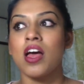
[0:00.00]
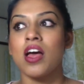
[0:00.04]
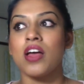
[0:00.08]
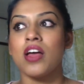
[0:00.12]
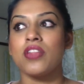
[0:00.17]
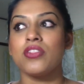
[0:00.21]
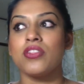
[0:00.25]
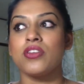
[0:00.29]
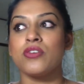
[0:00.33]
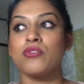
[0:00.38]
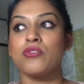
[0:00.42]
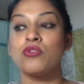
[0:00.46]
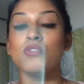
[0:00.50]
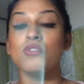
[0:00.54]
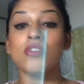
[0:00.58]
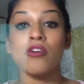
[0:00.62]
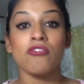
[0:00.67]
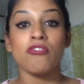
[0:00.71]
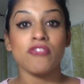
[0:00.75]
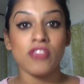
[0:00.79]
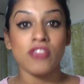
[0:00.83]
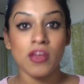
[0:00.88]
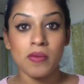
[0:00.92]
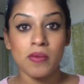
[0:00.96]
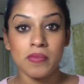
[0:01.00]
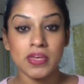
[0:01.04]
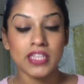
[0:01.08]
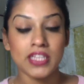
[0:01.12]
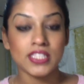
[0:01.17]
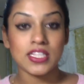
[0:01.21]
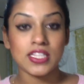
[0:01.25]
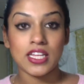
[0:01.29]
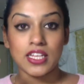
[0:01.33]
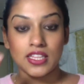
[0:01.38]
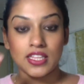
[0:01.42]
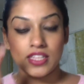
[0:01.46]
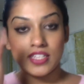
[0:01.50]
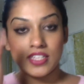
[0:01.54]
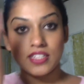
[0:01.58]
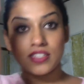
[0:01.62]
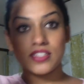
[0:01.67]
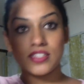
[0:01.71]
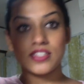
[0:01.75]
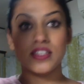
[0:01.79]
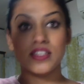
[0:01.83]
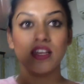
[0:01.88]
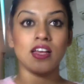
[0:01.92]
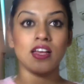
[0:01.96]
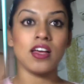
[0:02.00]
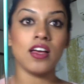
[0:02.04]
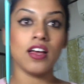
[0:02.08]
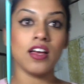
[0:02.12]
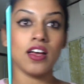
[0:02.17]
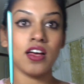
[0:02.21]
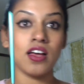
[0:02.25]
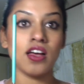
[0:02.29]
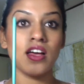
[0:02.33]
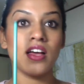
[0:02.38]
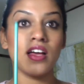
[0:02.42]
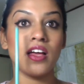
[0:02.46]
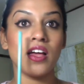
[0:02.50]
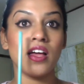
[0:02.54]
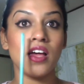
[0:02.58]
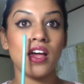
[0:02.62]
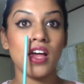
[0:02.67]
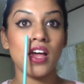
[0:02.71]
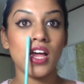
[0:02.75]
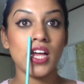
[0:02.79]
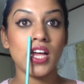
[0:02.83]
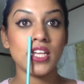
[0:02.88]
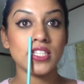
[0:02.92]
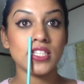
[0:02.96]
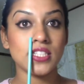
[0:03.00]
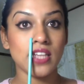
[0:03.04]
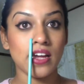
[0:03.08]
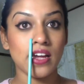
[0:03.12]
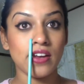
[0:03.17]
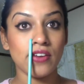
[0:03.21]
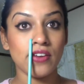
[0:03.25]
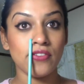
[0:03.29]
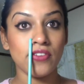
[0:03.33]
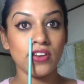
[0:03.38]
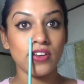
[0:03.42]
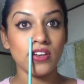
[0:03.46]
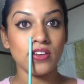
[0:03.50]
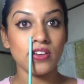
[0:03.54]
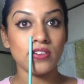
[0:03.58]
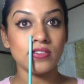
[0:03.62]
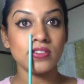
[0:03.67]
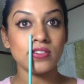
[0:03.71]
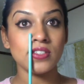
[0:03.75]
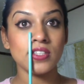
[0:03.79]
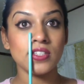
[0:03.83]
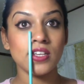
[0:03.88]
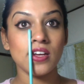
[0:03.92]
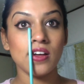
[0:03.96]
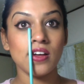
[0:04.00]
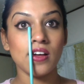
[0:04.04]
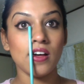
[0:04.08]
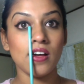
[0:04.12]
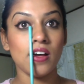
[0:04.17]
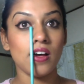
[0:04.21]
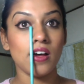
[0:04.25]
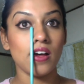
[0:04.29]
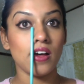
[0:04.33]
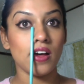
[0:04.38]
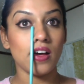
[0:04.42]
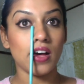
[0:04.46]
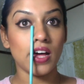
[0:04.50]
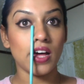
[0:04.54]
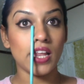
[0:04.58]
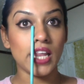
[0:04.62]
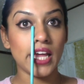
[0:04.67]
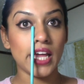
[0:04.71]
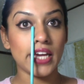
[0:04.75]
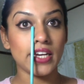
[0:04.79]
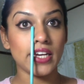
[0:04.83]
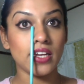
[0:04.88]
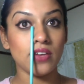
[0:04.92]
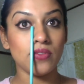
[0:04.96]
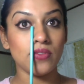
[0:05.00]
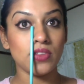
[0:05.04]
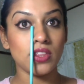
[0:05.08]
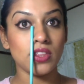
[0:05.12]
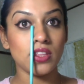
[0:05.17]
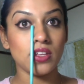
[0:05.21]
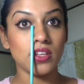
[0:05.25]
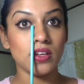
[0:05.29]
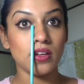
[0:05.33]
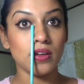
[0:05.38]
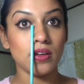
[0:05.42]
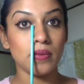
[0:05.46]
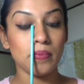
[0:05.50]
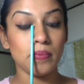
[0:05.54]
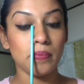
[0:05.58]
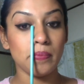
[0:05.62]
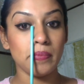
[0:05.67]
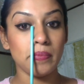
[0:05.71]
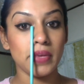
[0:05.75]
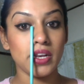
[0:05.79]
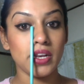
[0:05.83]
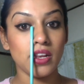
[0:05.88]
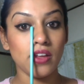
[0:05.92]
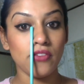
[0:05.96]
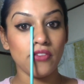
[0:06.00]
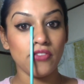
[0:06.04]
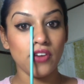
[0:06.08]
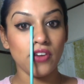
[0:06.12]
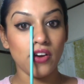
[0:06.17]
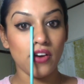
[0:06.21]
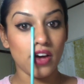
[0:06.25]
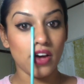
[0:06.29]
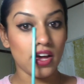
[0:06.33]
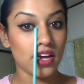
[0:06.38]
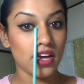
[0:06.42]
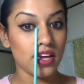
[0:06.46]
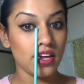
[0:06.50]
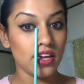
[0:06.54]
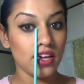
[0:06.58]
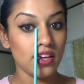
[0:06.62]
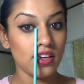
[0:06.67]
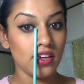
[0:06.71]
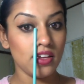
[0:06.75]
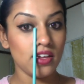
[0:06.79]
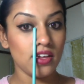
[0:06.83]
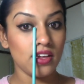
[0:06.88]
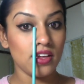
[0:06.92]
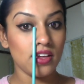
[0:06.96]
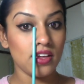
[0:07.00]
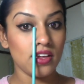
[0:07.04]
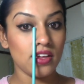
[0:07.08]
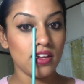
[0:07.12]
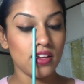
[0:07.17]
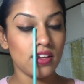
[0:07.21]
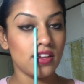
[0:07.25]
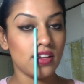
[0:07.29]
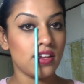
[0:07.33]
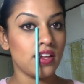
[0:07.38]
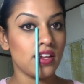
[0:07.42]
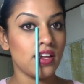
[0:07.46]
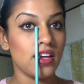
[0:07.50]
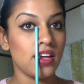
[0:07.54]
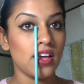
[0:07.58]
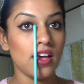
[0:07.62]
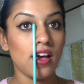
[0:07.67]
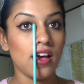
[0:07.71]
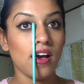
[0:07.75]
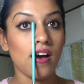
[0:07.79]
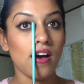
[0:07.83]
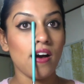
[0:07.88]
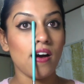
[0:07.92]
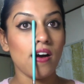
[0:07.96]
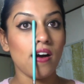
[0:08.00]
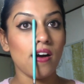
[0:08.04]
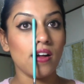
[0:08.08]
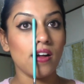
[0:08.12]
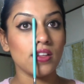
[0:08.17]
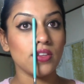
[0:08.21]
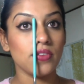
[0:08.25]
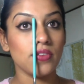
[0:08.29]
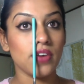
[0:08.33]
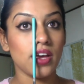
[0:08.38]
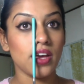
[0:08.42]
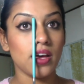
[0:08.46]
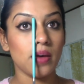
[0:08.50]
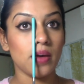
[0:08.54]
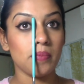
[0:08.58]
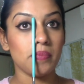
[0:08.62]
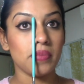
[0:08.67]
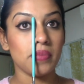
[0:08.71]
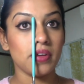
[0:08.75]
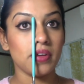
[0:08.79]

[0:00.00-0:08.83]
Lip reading: The rule of thumb is like this. Side of your nose, aligning with the middle of your eye, all the way up.